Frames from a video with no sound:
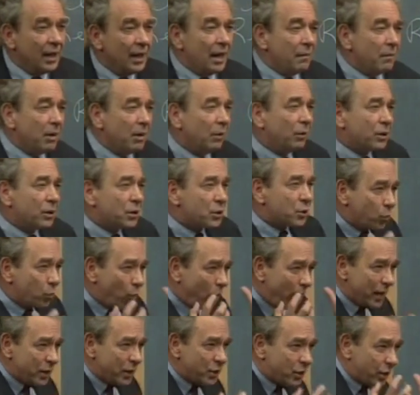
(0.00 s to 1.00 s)
But when
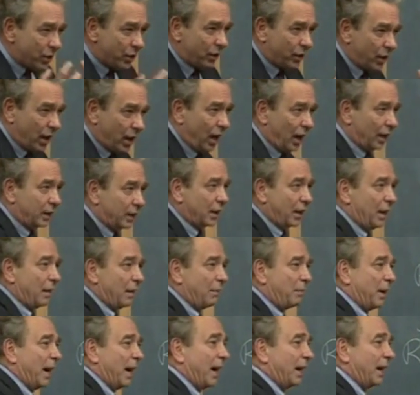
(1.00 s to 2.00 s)
Schweitzer talked
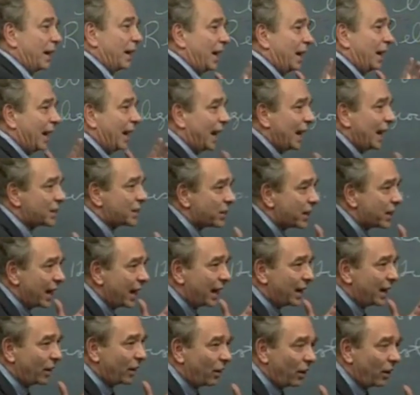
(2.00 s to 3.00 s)
about an
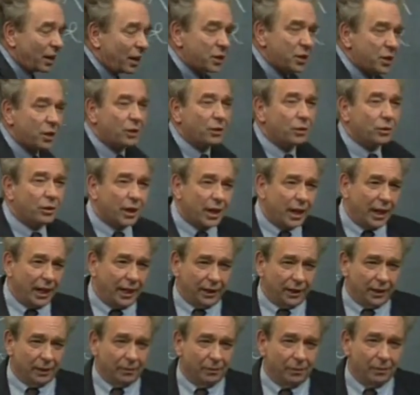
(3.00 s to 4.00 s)
eschatological
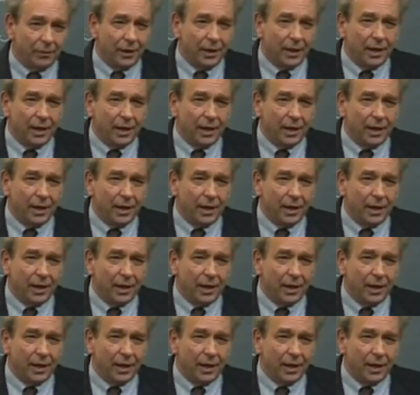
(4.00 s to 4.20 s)
kingdom,